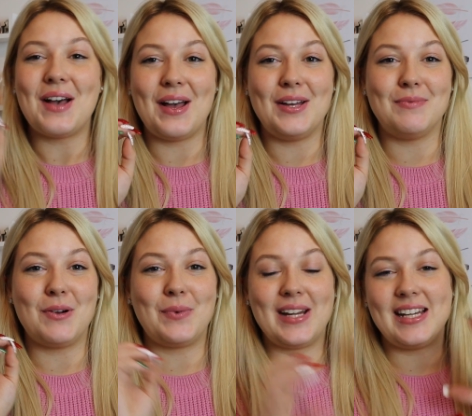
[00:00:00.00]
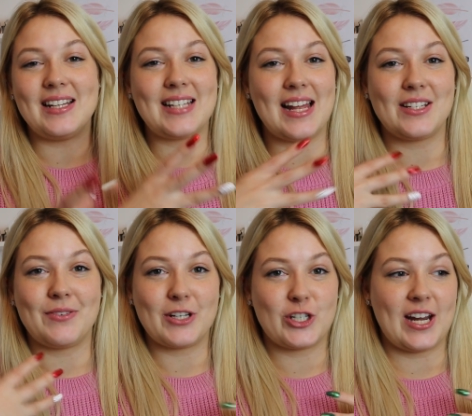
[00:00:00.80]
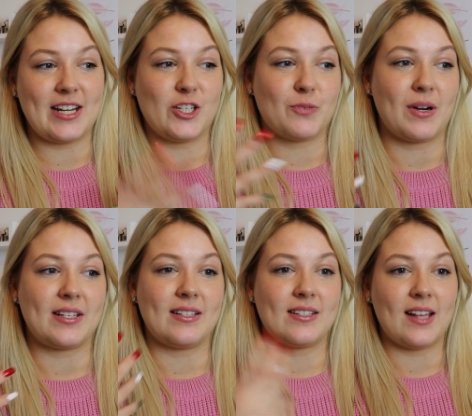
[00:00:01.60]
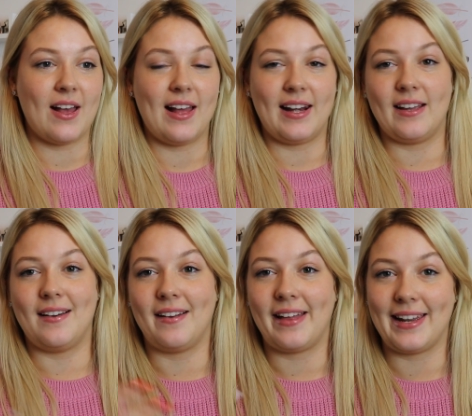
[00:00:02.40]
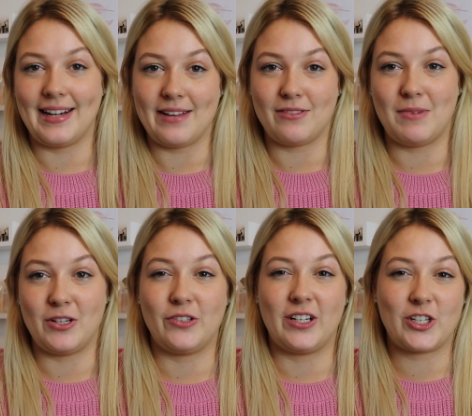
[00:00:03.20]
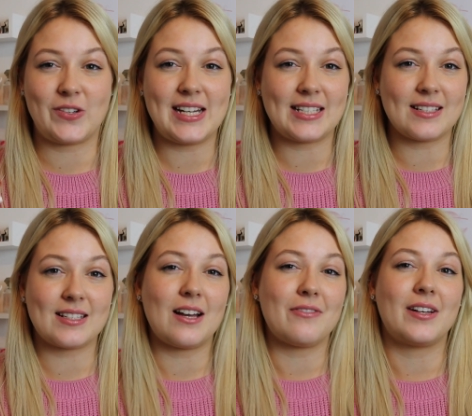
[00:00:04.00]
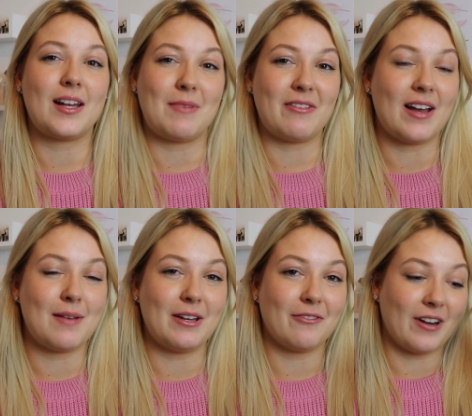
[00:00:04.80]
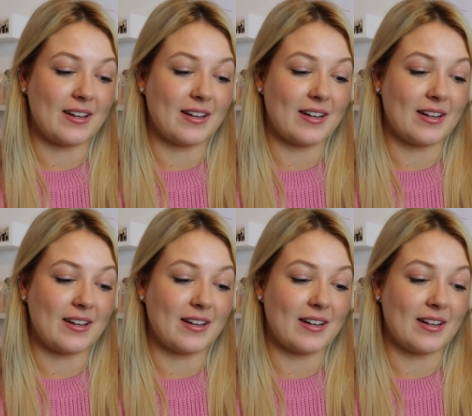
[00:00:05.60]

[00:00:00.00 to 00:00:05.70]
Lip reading: We tend to exchange presents earlier and leave them under our trees and stuff, and like my family and